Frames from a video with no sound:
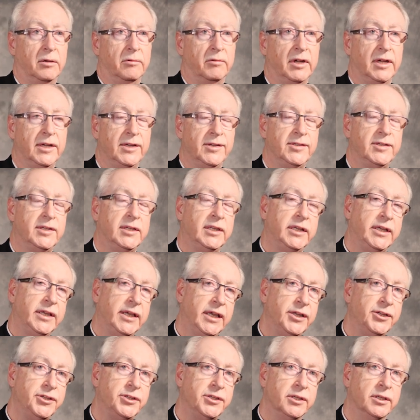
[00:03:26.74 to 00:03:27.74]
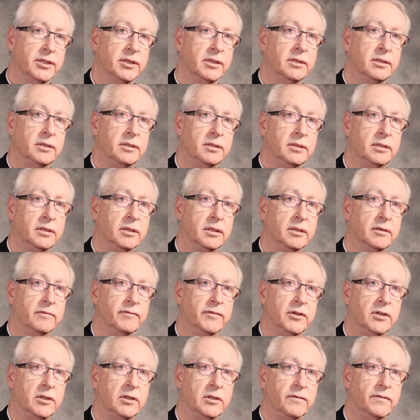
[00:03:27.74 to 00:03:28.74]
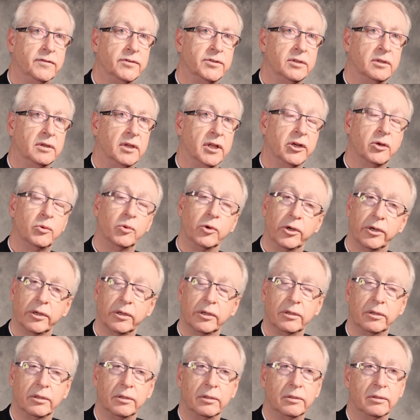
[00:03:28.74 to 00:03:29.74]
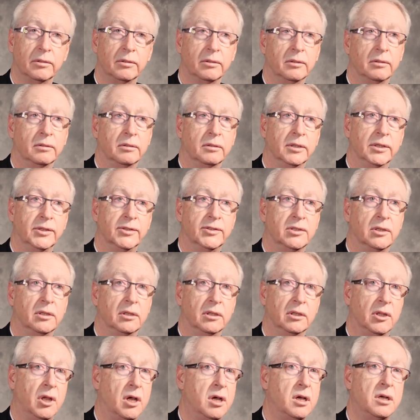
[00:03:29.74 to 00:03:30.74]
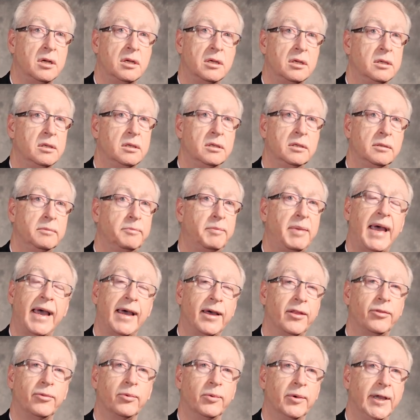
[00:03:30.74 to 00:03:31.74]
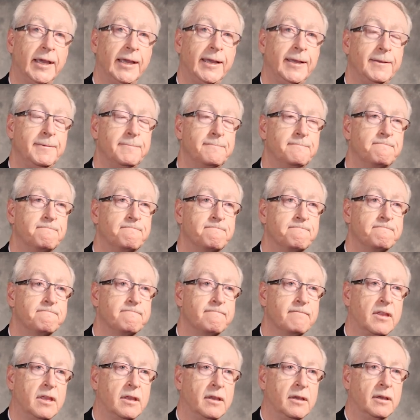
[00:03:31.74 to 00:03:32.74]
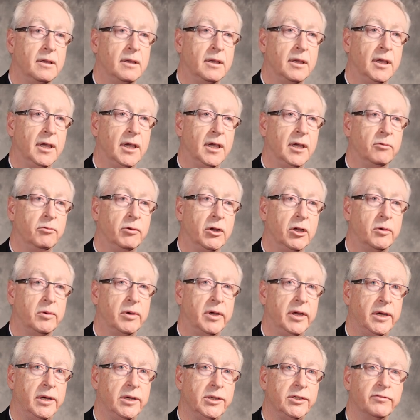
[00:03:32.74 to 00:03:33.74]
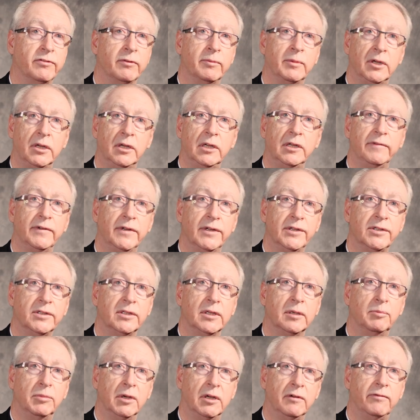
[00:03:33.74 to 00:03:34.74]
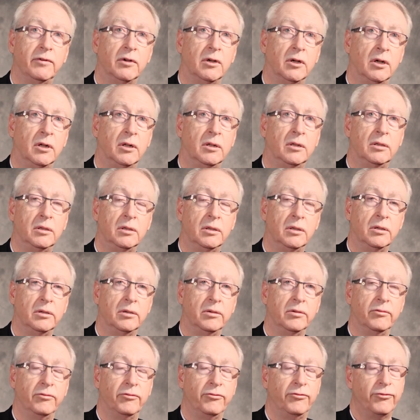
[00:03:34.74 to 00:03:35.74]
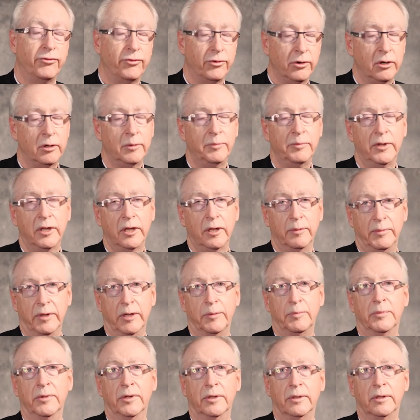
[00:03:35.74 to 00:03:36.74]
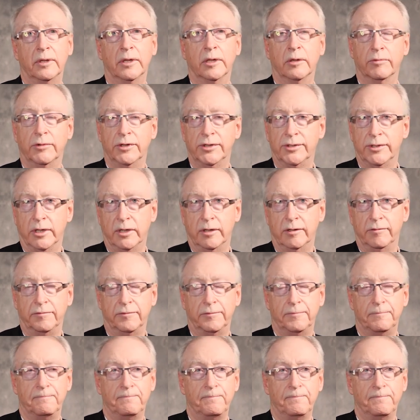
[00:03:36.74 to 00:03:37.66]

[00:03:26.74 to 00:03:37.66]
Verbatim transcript: Reconciliation involves a lot of work. It's a long pathway and requires from all of us, above all, firm commitment and resolve.